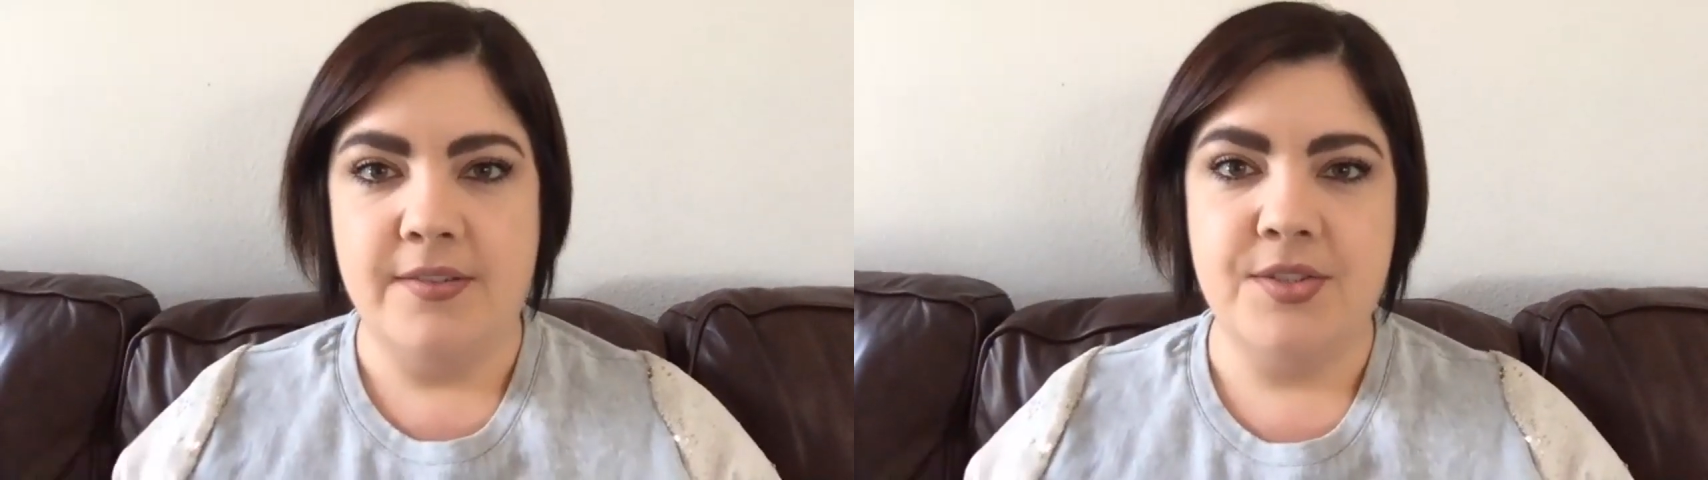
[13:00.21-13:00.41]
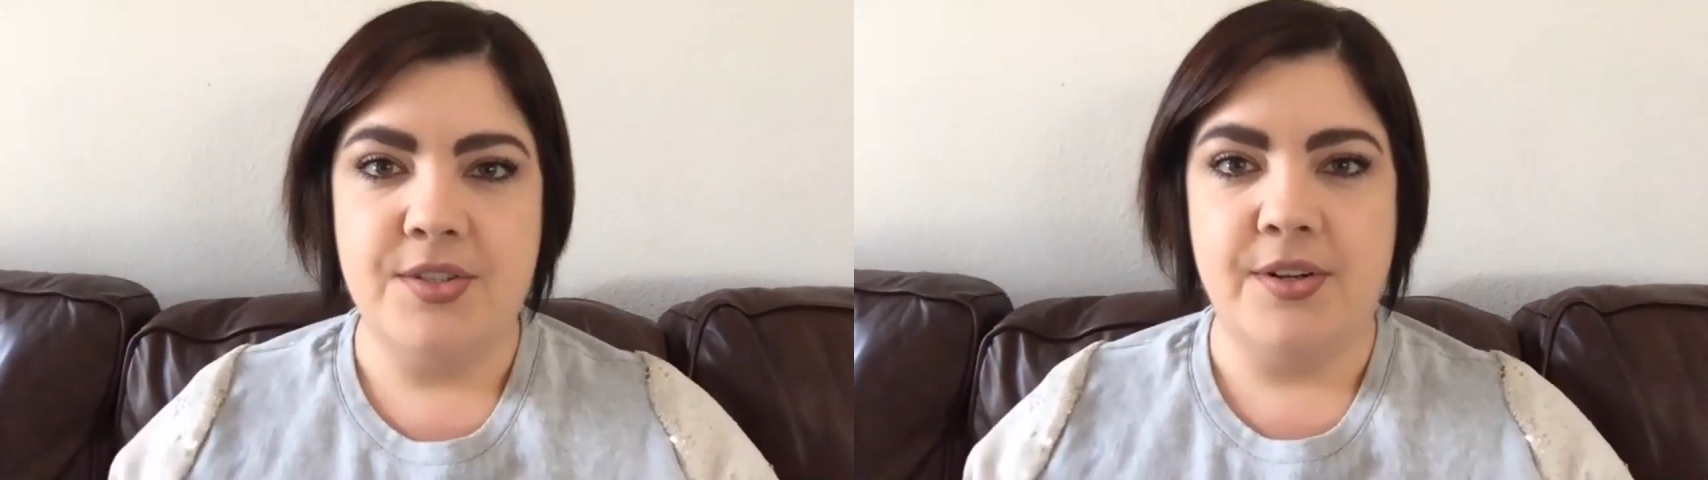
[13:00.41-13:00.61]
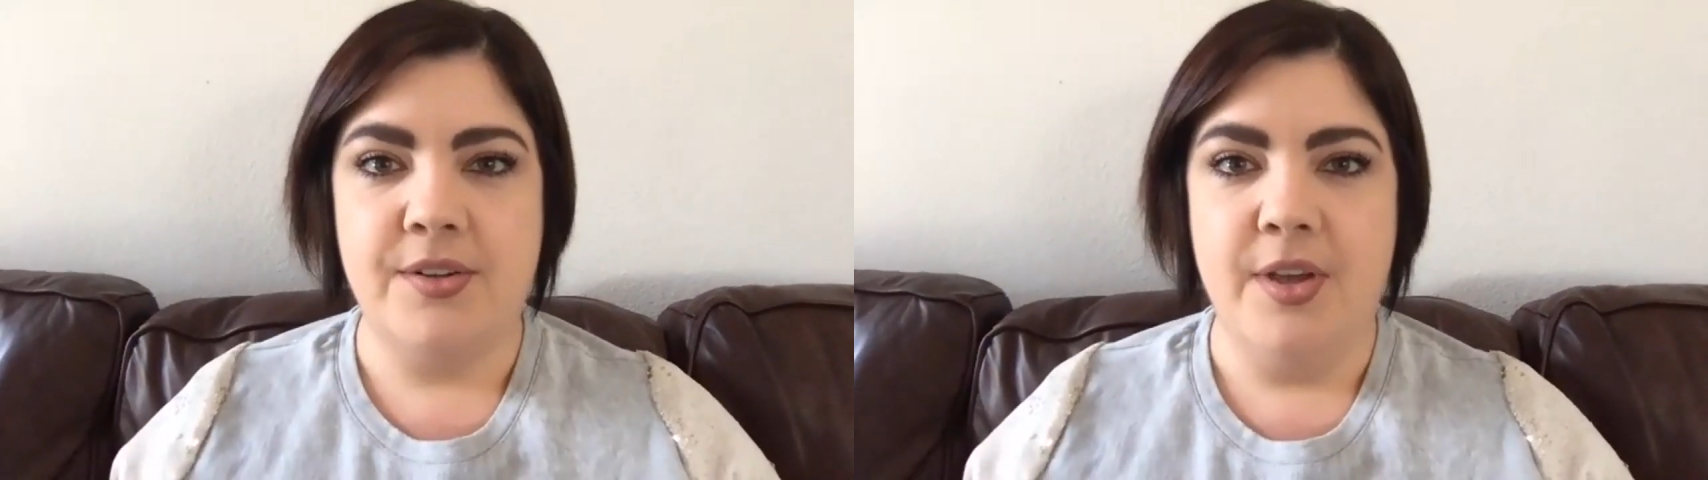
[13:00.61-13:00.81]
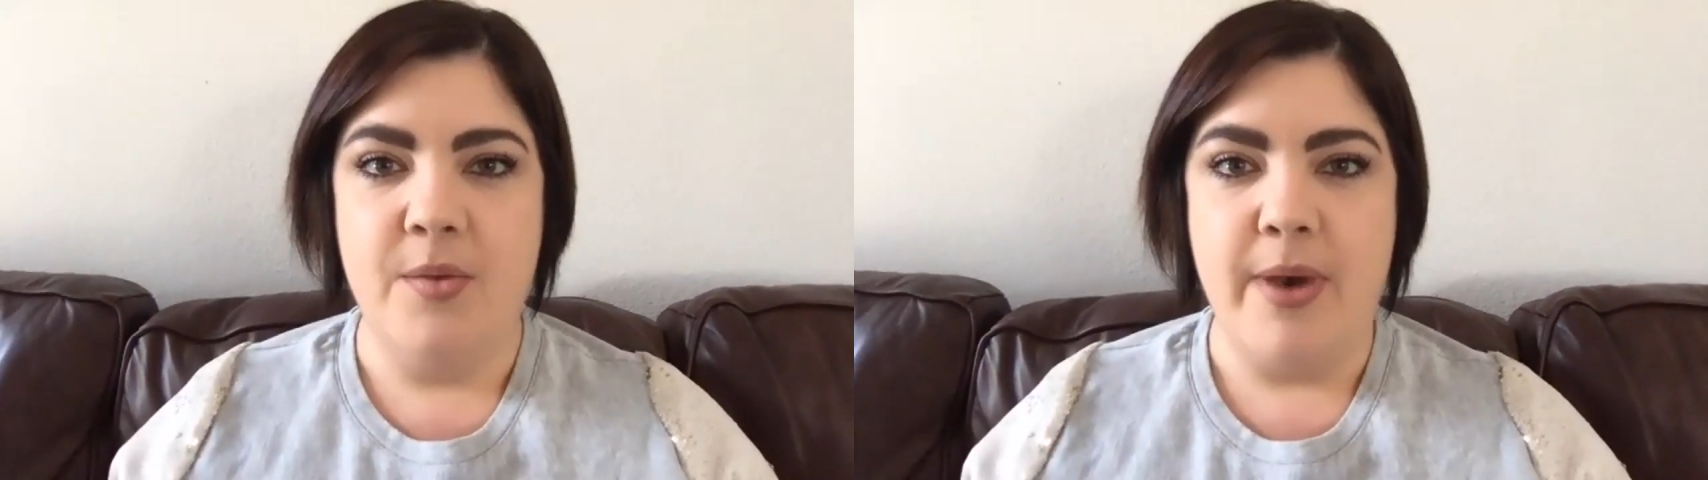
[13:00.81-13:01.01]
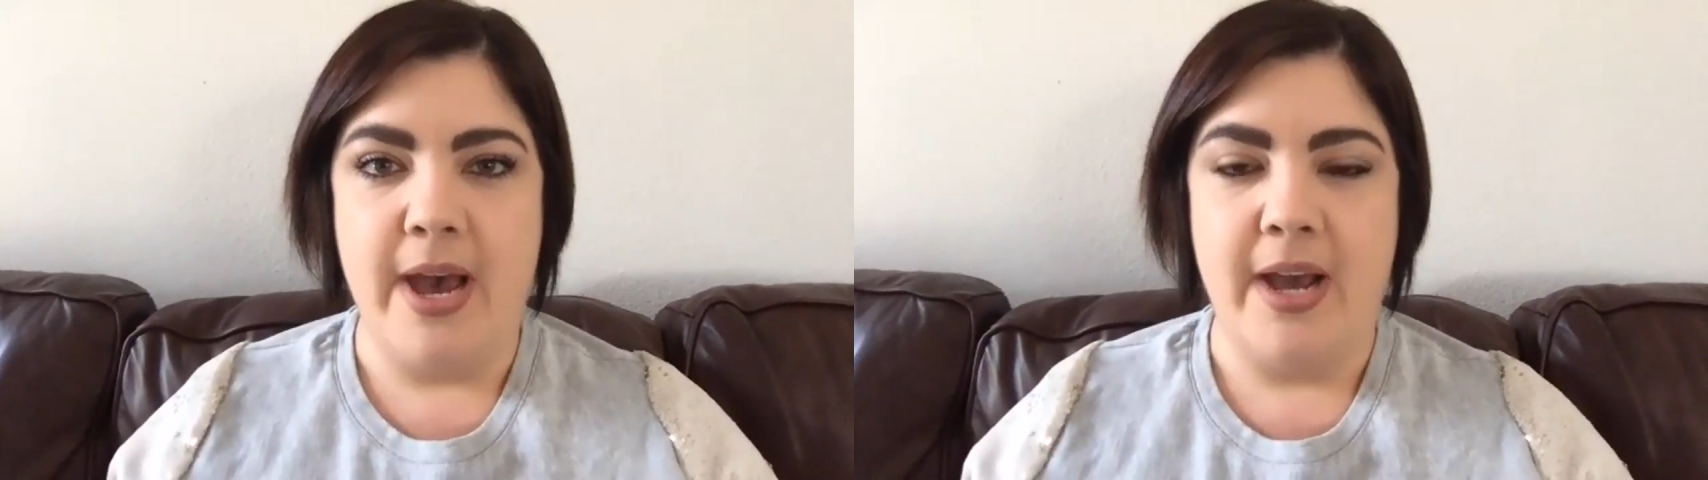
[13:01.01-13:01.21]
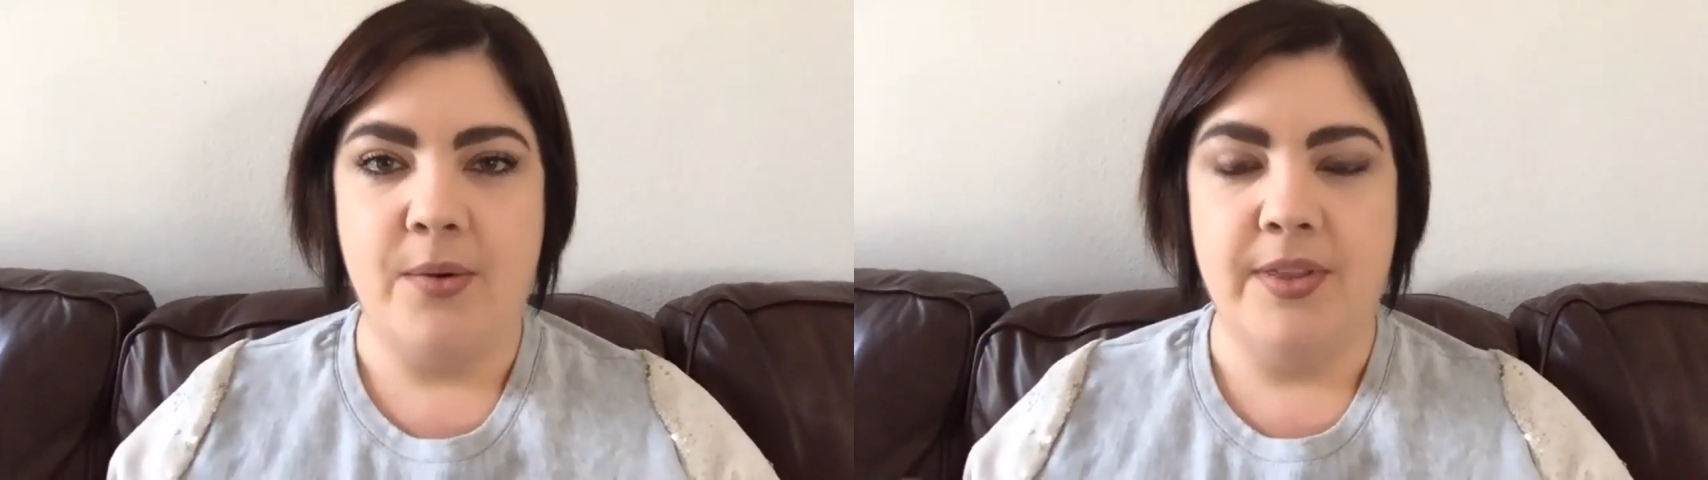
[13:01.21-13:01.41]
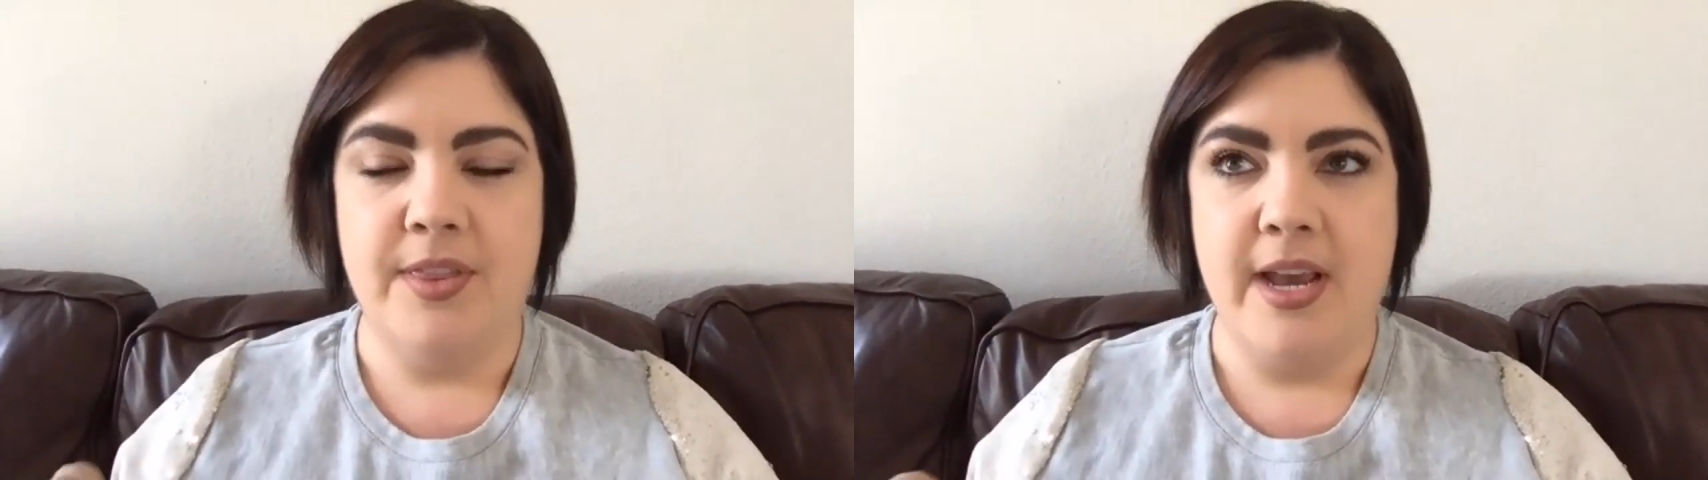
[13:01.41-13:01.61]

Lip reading: of circling back with